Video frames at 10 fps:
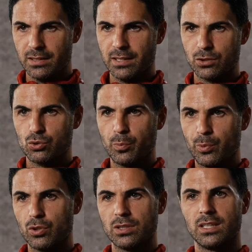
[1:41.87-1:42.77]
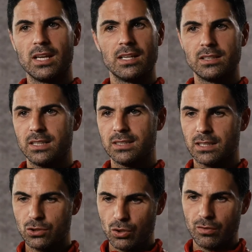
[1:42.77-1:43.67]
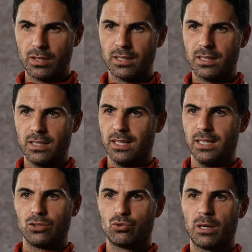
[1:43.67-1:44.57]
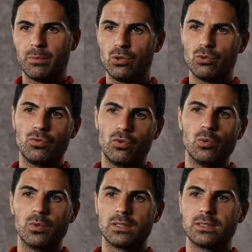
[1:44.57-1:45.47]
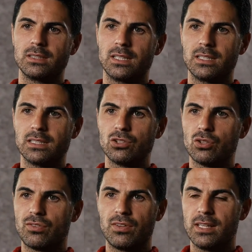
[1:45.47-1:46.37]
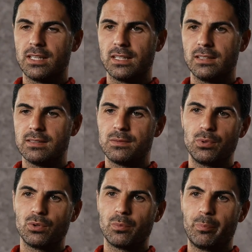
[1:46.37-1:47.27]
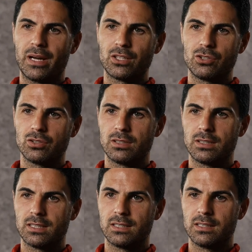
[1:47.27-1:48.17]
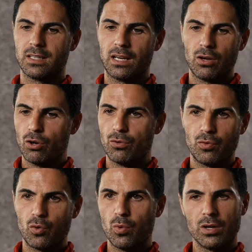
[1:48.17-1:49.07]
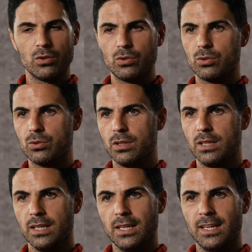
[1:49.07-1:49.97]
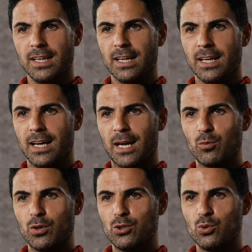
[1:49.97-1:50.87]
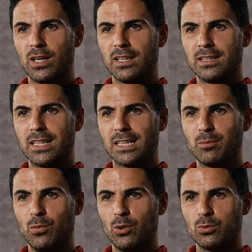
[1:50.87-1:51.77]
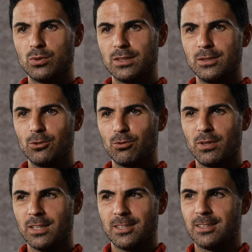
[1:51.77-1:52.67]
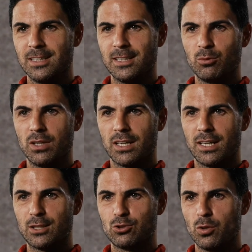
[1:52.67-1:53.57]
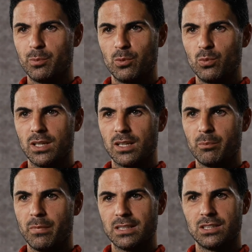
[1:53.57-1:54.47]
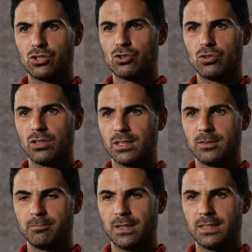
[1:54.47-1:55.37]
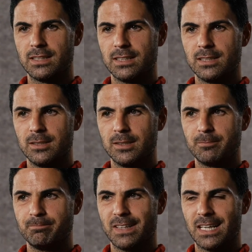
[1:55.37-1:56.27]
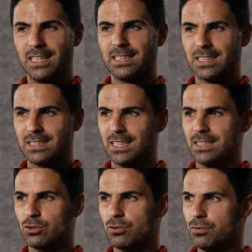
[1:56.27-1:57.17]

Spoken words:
their support, the energy, is that something driving you forward? There is not thinking. It's pure passion and love for what you do. And when you are in that mode, you think, yeah, we are unstoppable. We are much stronger. And it's a sense